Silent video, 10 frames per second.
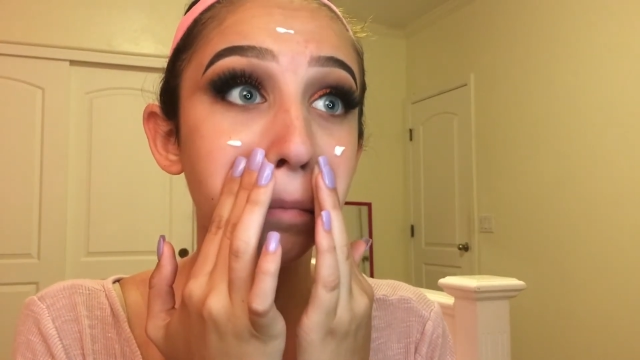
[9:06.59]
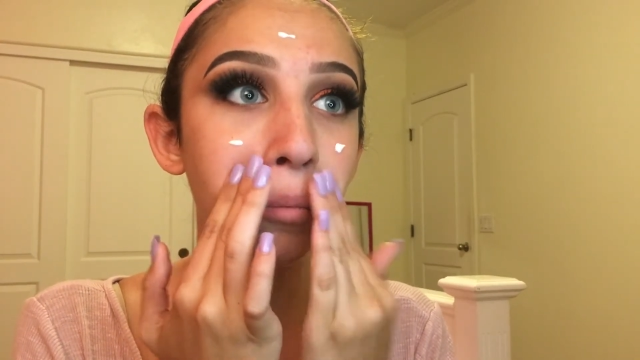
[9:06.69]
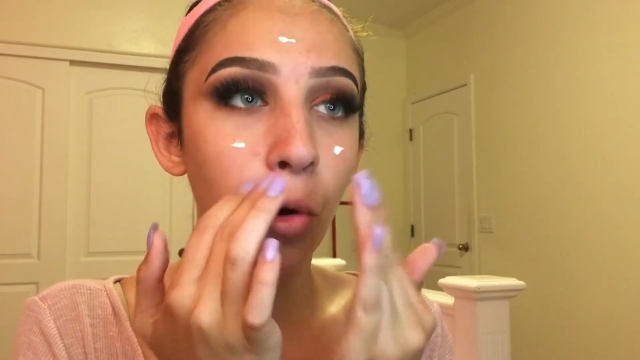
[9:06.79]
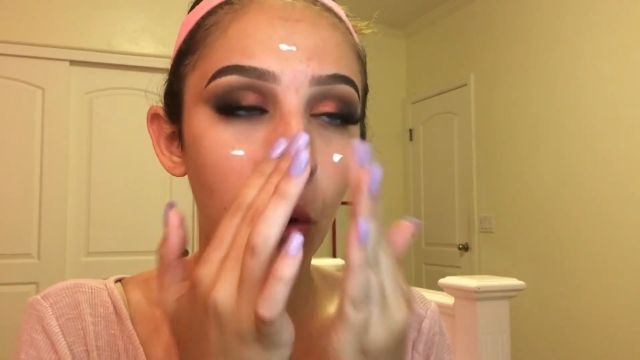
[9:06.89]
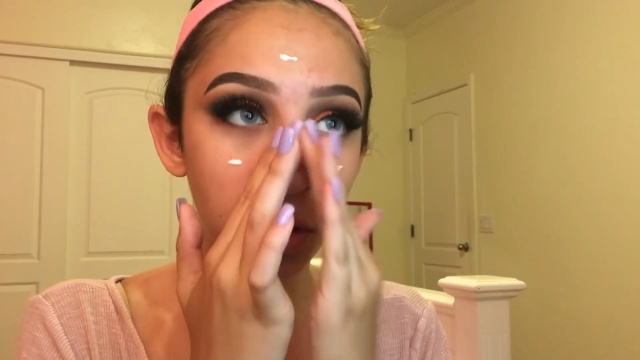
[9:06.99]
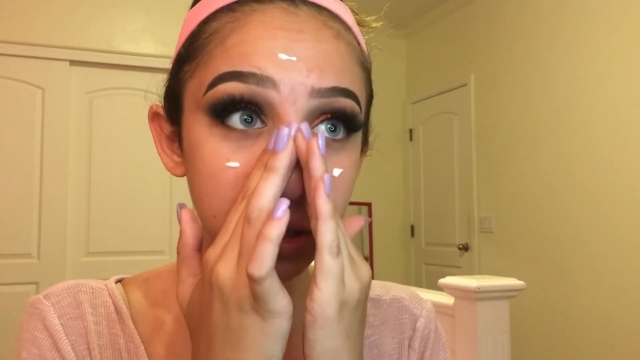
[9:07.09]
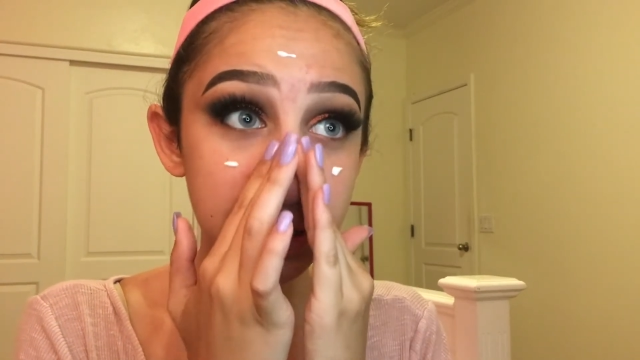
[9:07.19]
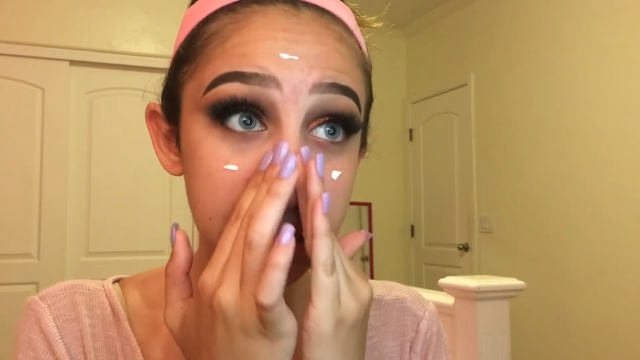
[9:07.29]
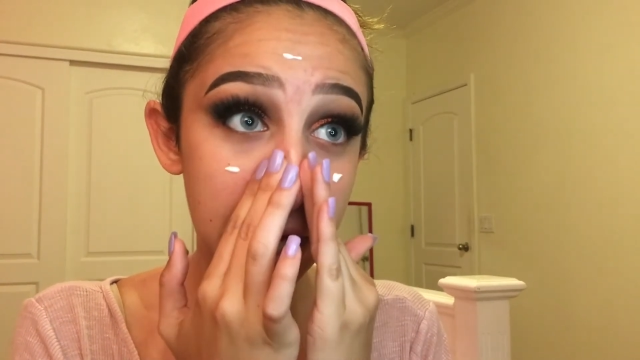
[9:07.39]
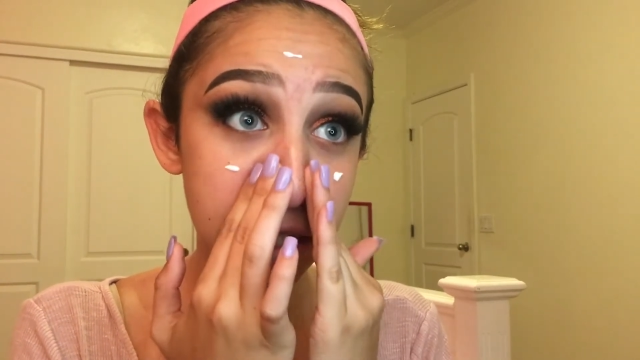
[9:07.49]

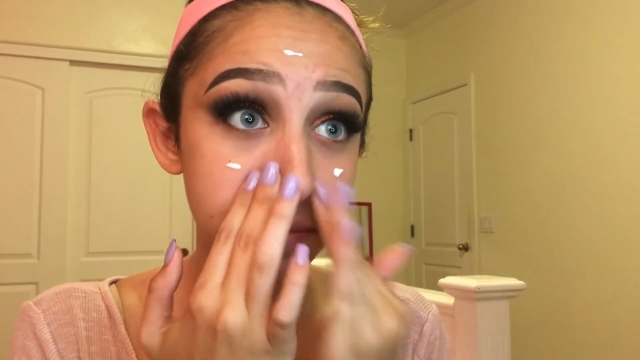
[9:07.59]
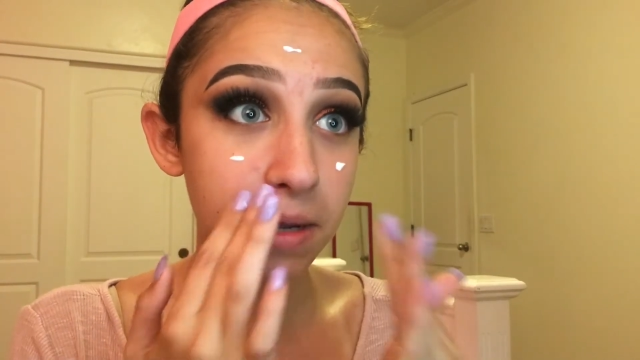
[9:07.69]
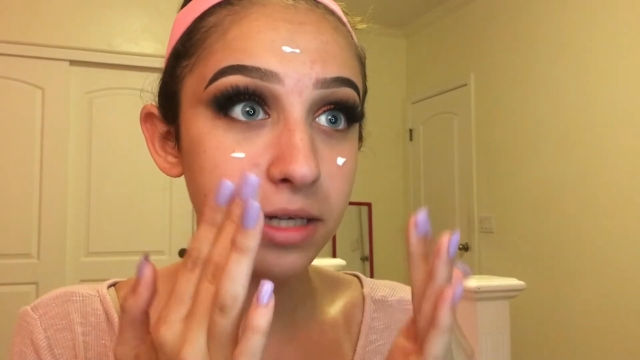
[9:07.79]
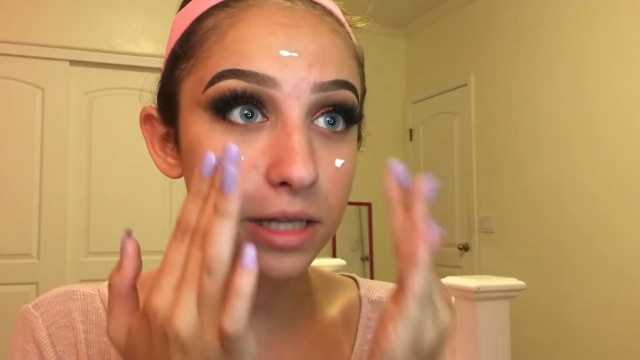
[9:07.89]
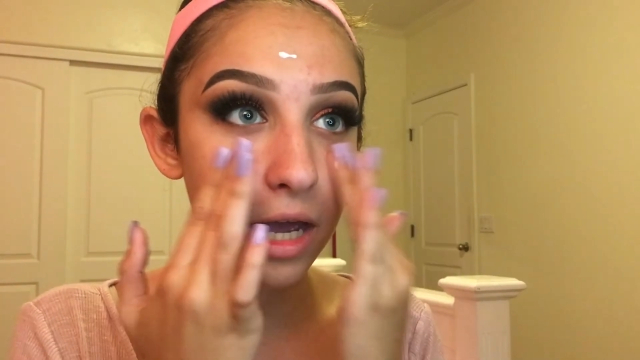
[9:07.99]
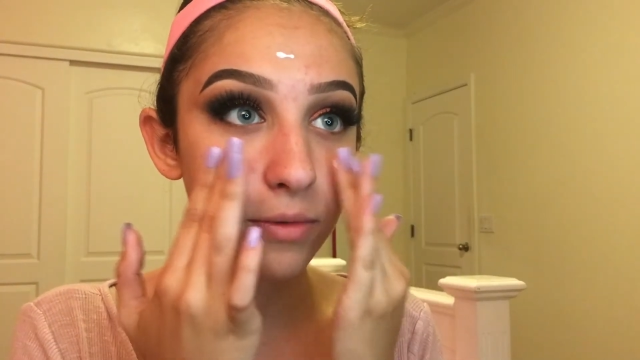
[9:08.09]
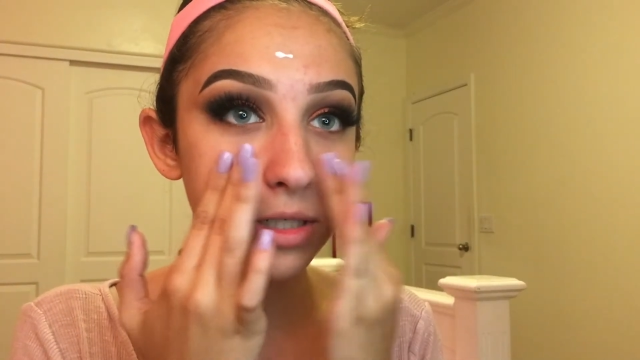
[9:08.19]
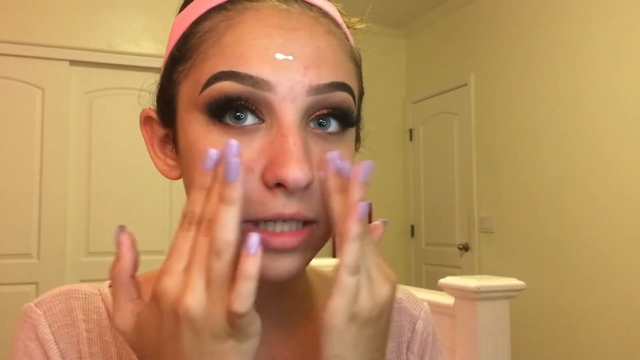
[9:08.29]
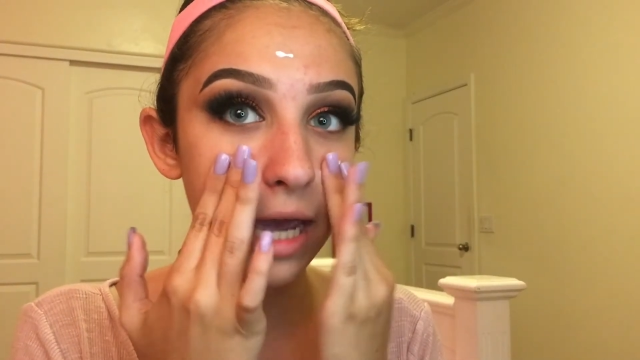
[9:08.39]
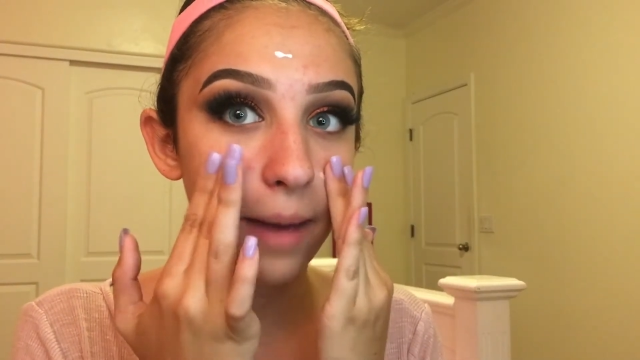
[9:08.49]
poreless aspect, I
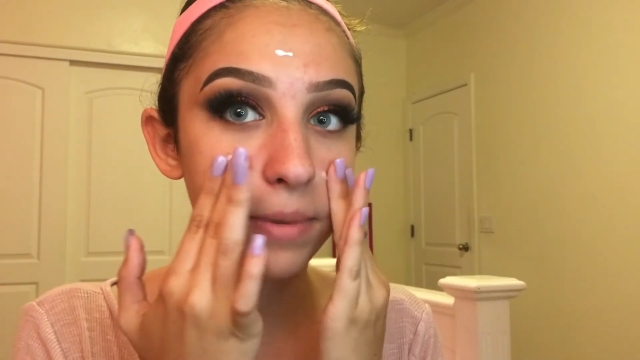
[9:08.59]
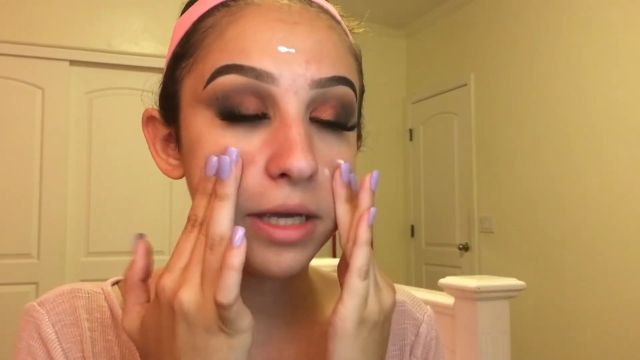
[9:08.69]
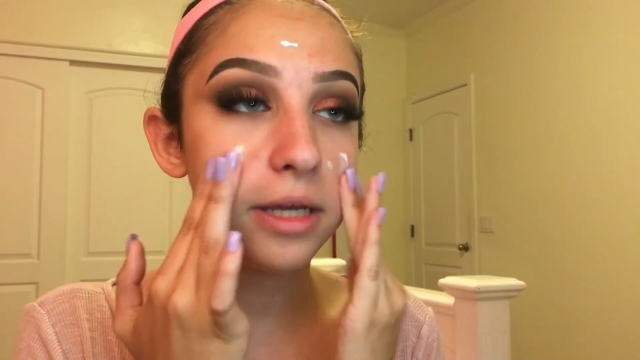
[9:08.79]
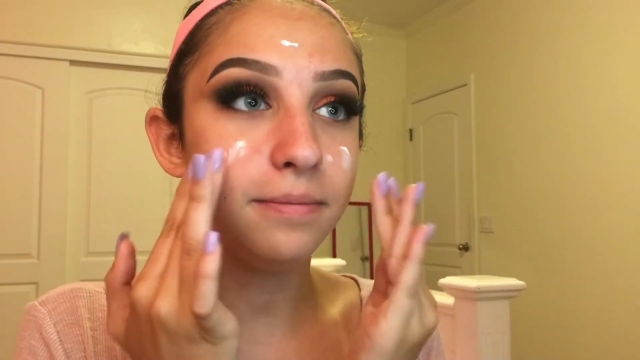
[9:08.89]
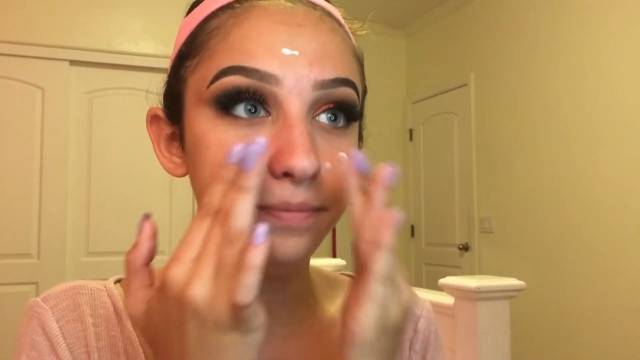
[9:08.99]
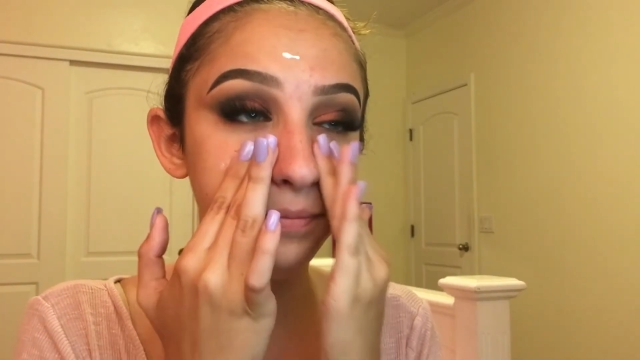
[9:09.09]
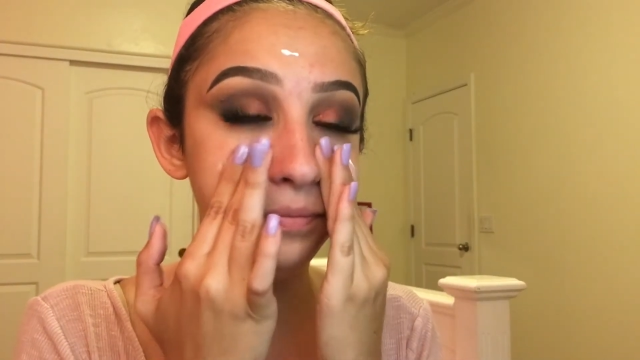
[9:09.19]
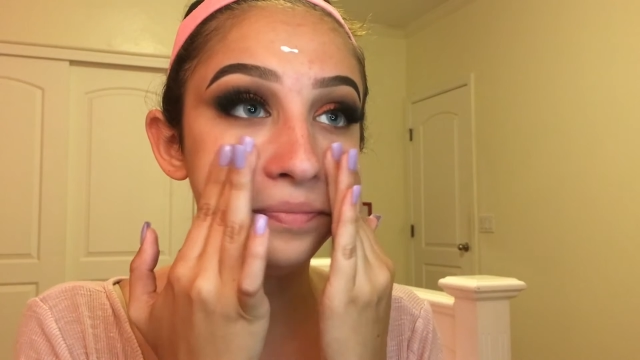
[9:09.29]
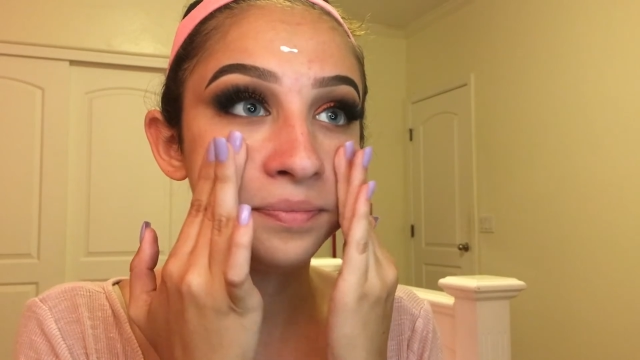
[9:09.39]
would tap it in